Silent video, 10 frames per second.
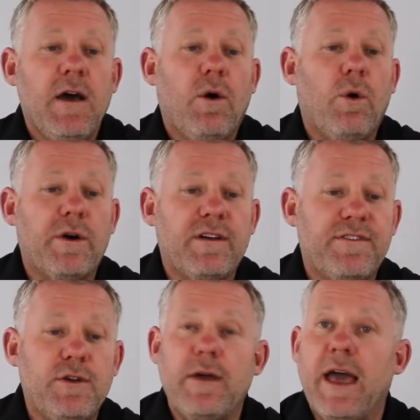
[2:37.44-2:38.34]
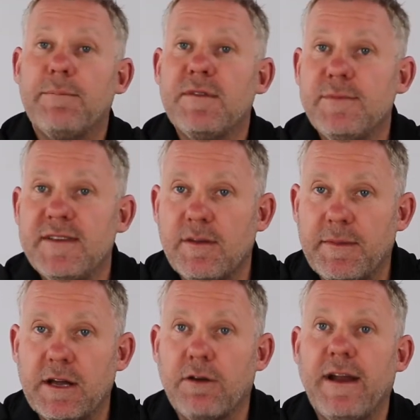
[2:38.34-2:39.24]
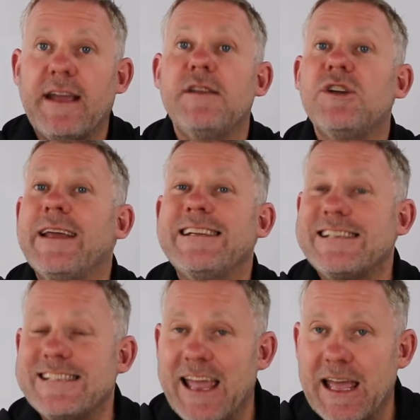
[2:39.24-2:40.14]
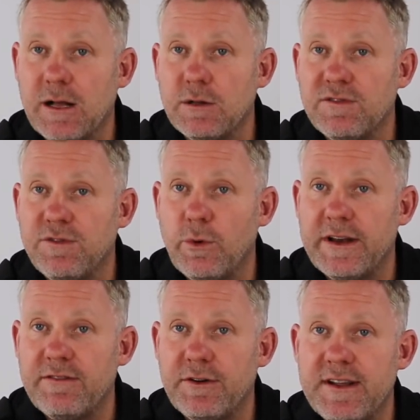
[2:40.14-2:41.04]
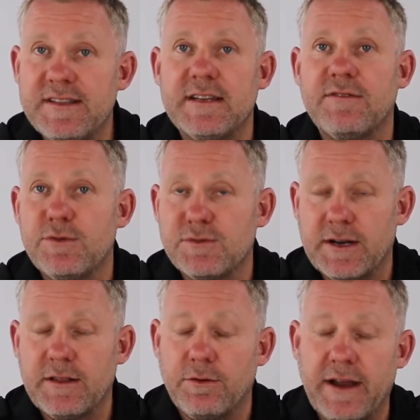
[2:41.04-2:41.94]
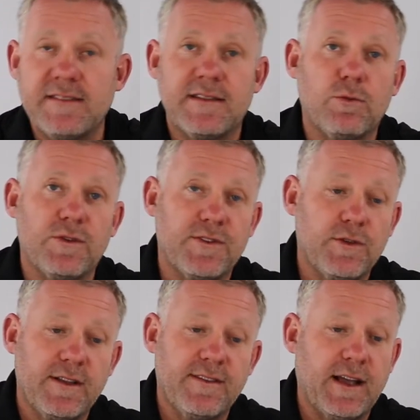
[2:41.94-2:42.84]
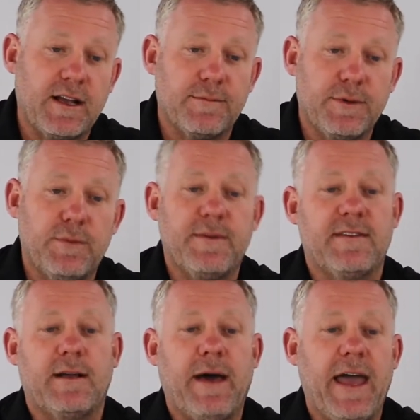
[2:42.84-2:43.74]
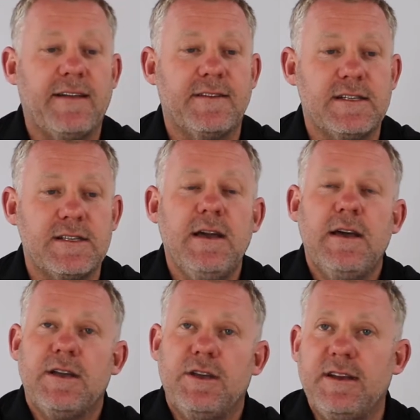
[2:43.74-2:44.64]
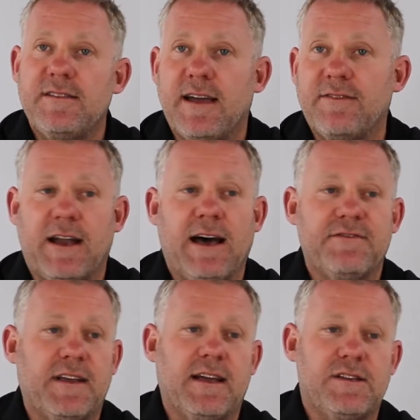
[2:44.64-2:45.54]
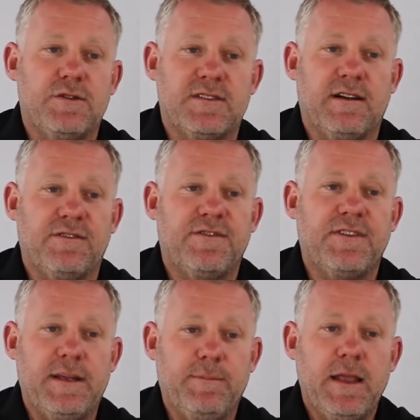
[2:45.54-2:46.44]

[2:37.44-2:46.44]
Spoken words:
Or if you happen to be swimming on a wreck and you get entangled for whatever reason, if it was one of the wrecks that was not sunk on purpose, sunk by accident, you need to have a knife to cut yourself free.